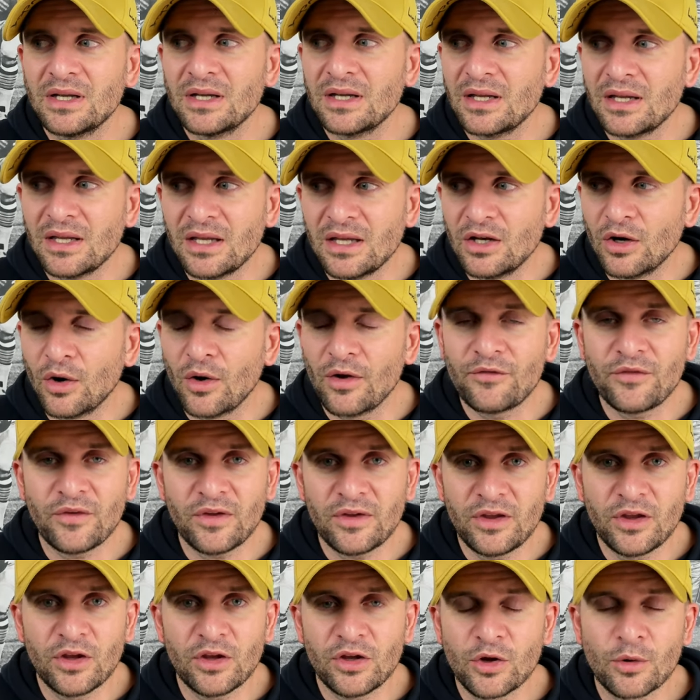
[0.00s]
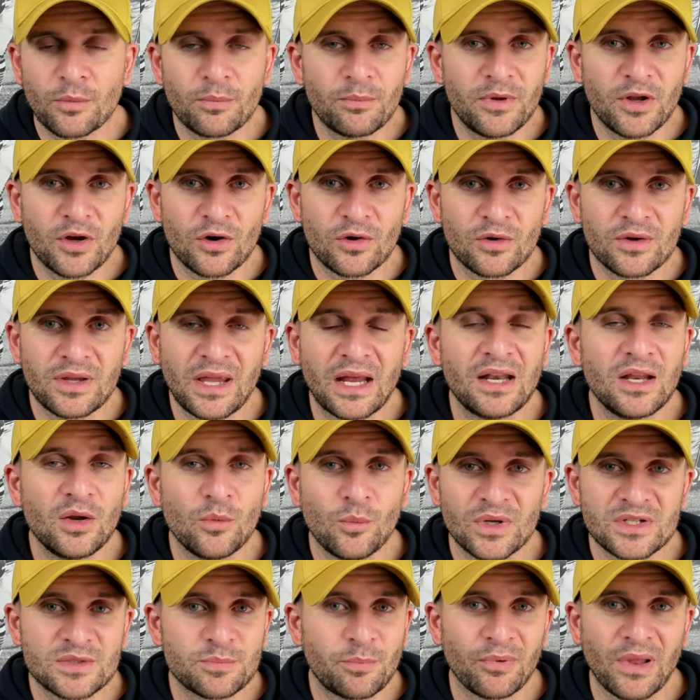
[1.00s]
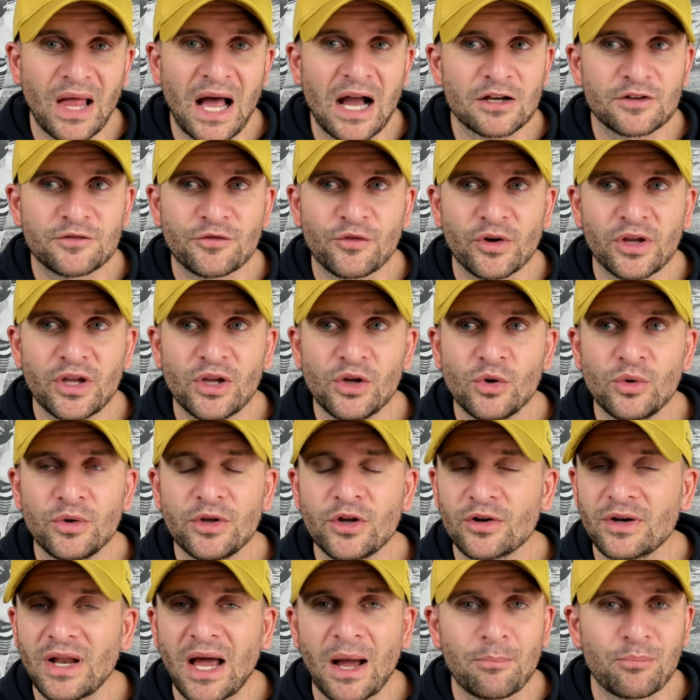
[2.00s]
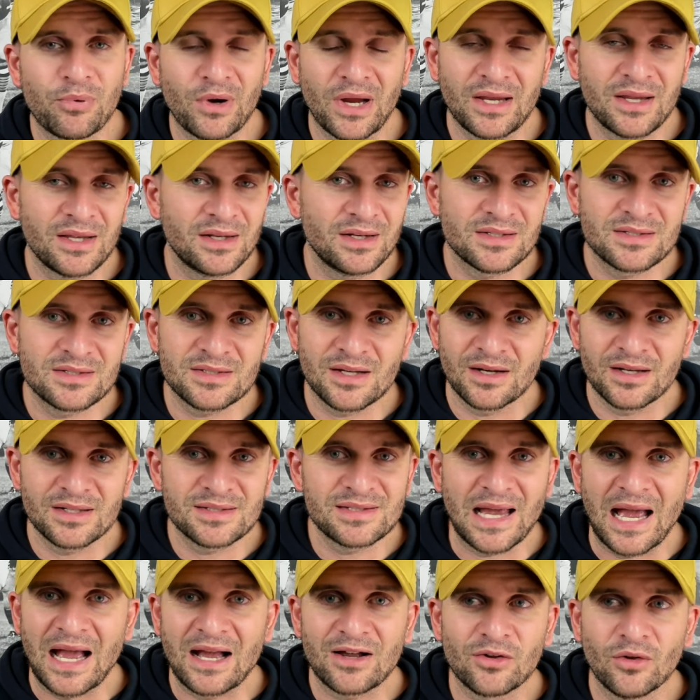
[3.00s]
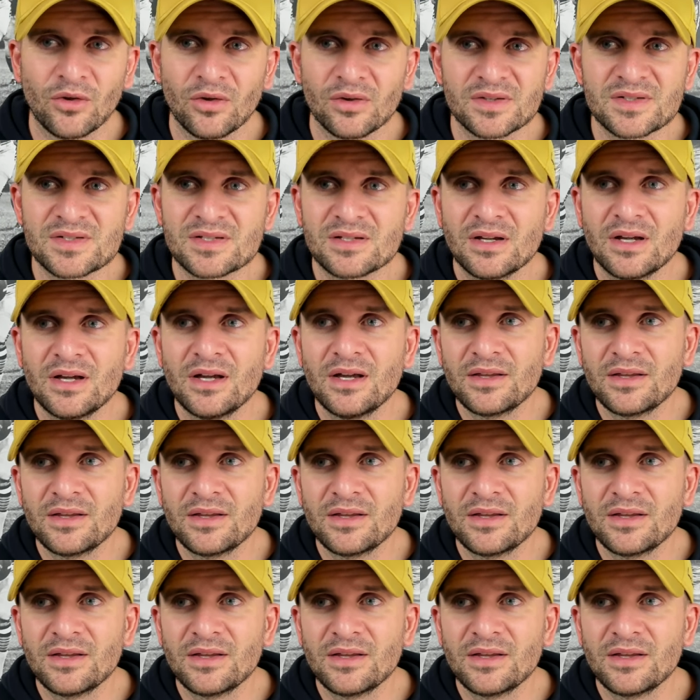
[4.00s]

You know, if you're, you're getting what's blocked for you, you're not breaking a ton of tackles.